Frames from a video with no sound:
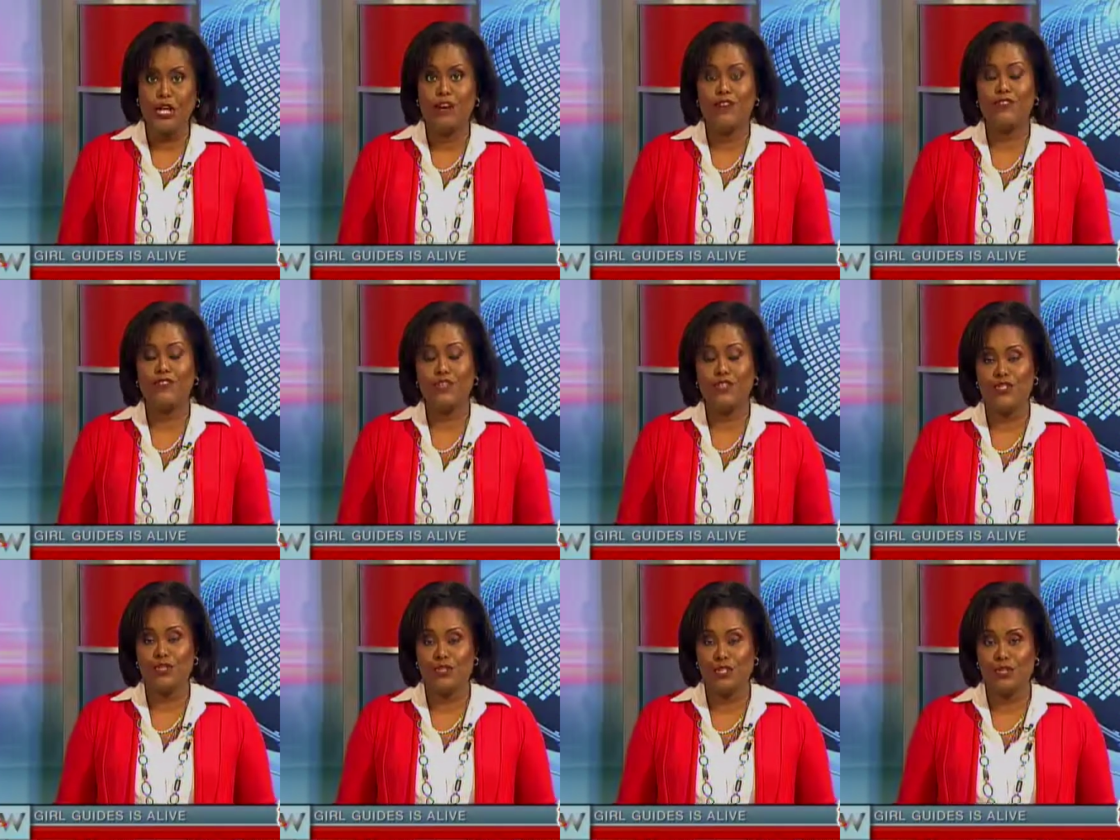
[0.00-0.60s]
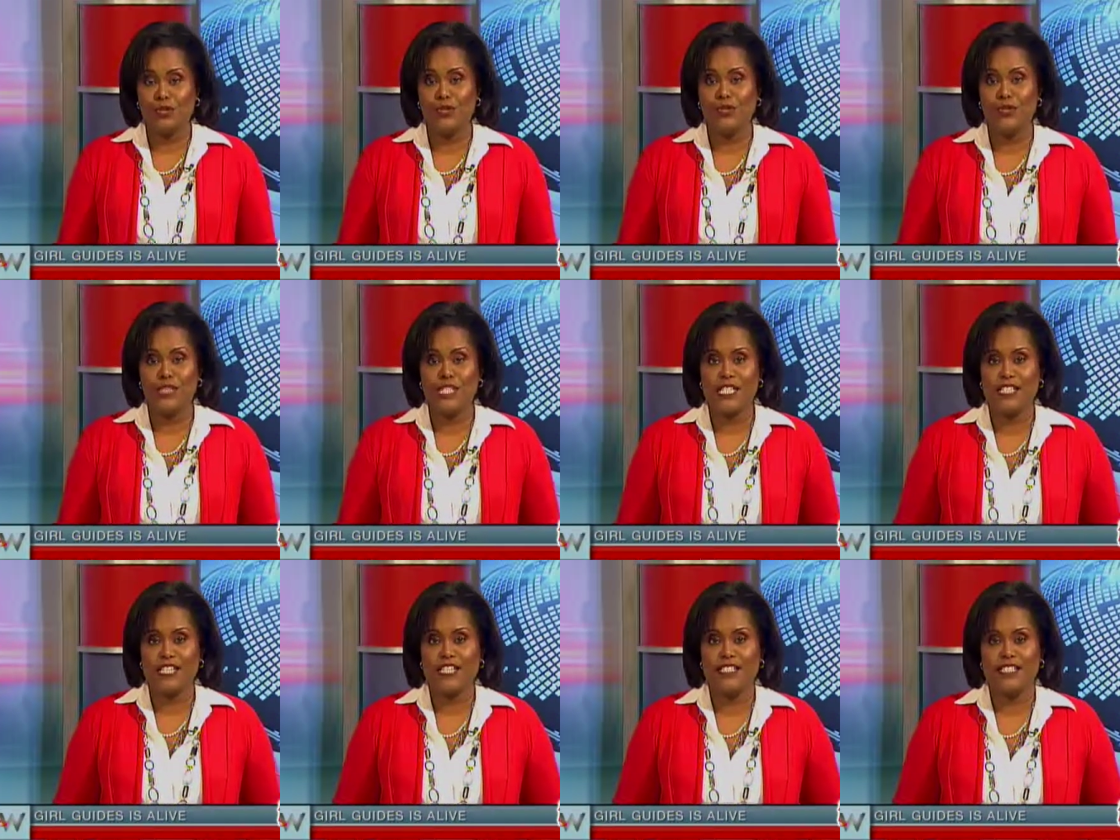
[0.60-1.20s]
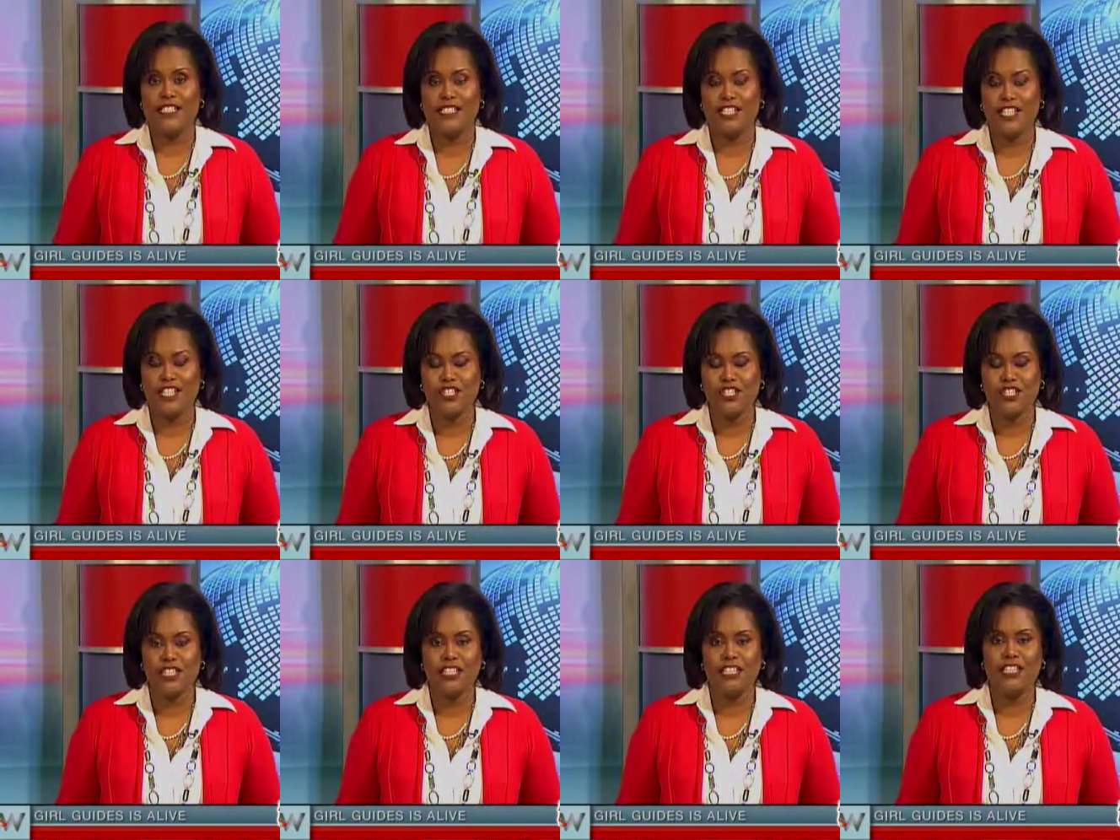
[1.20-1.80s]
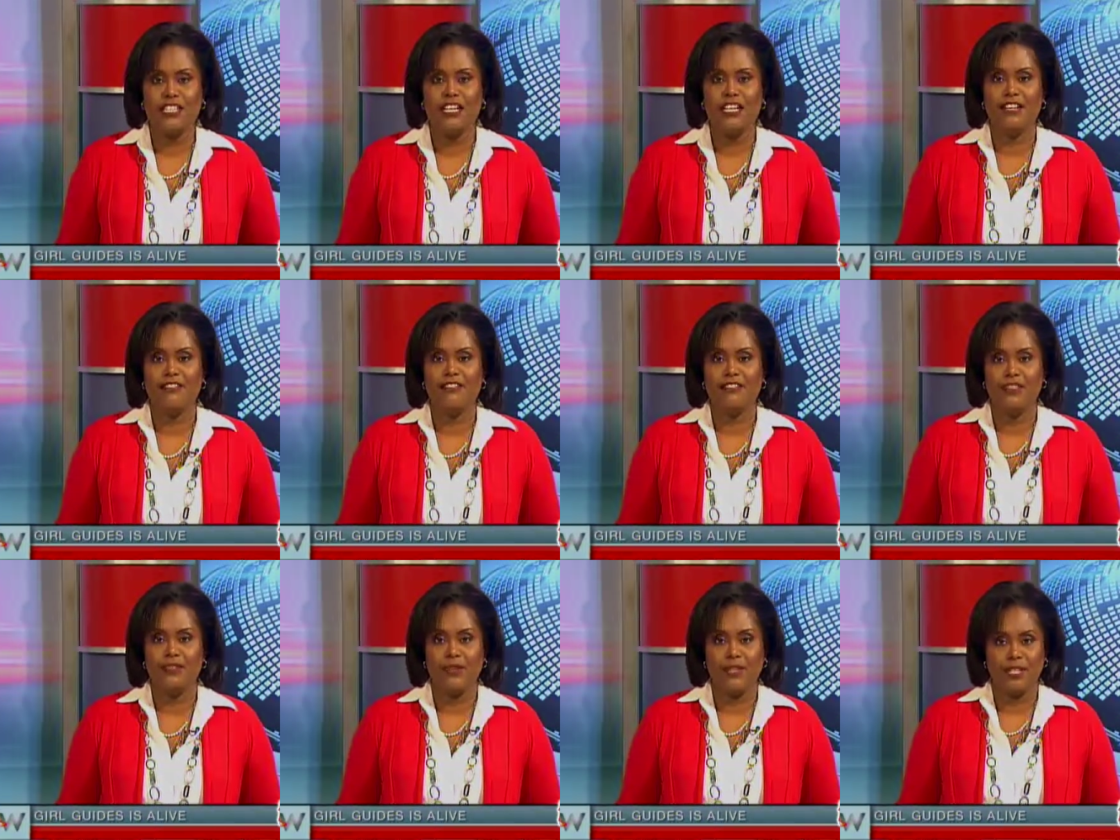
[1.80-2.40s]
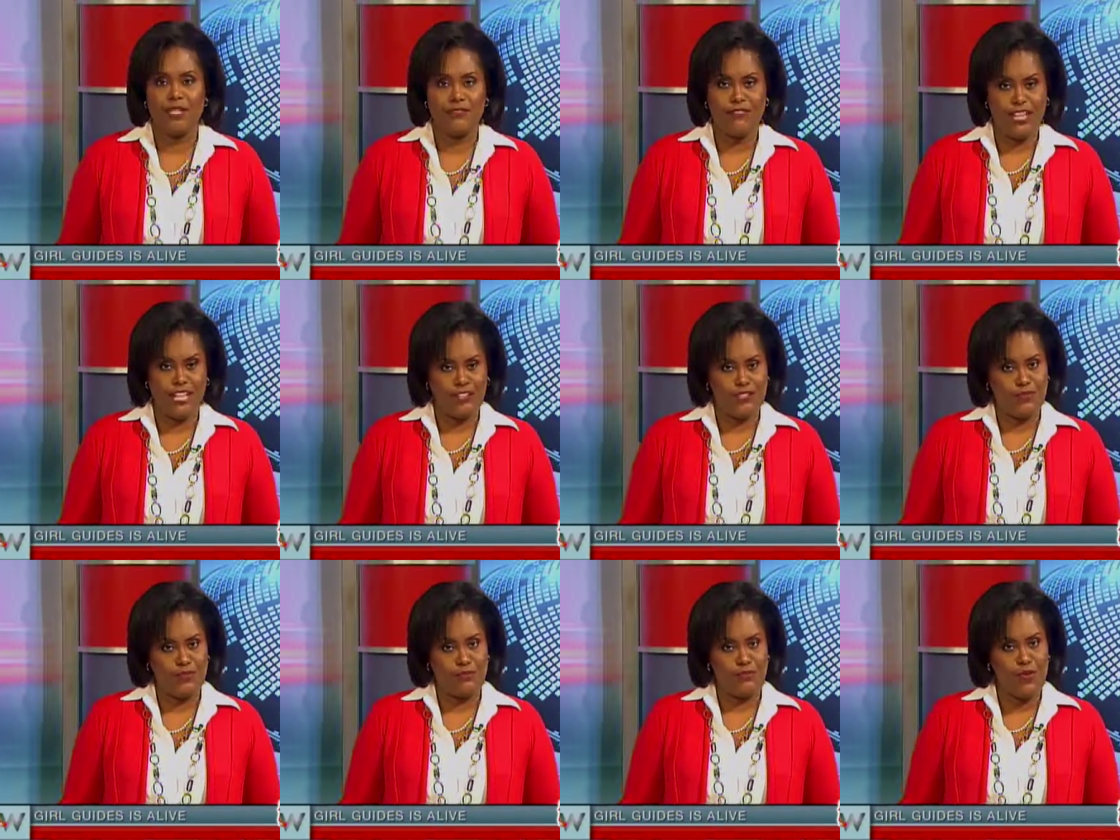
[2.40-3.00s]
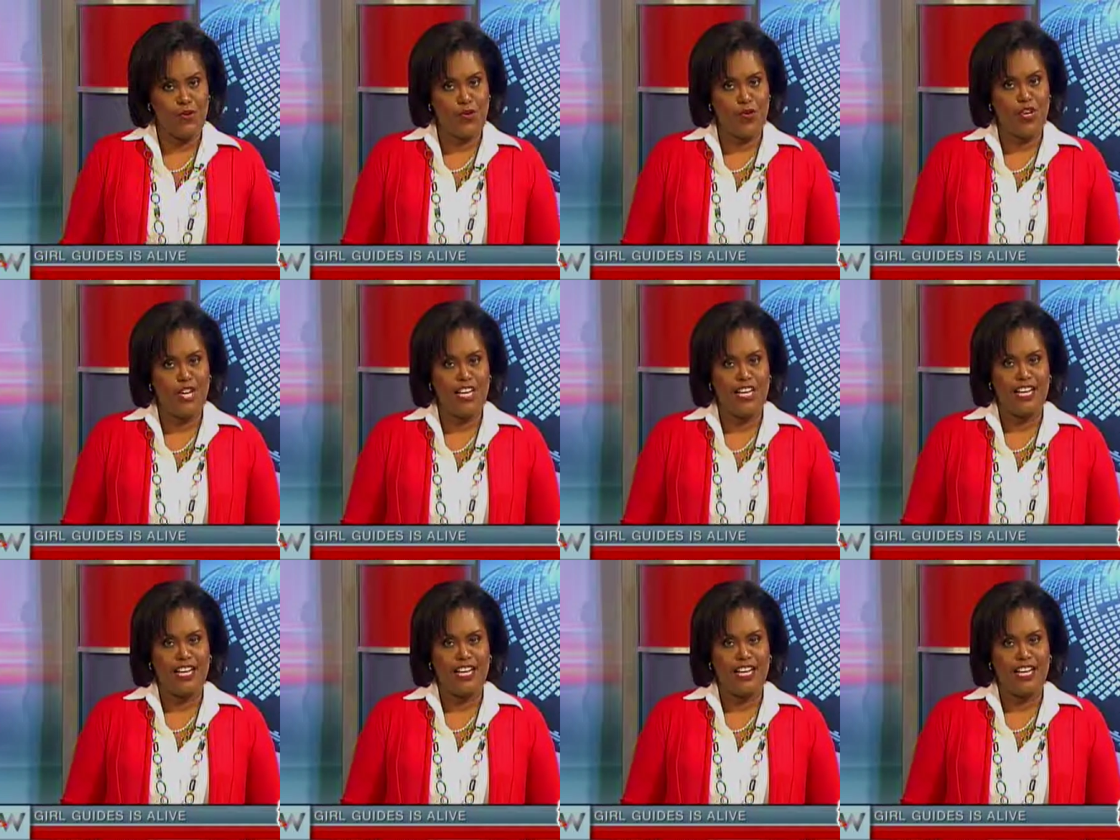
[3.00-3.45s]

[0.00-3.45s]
Of course, you can call us here at the station if you want to find out more,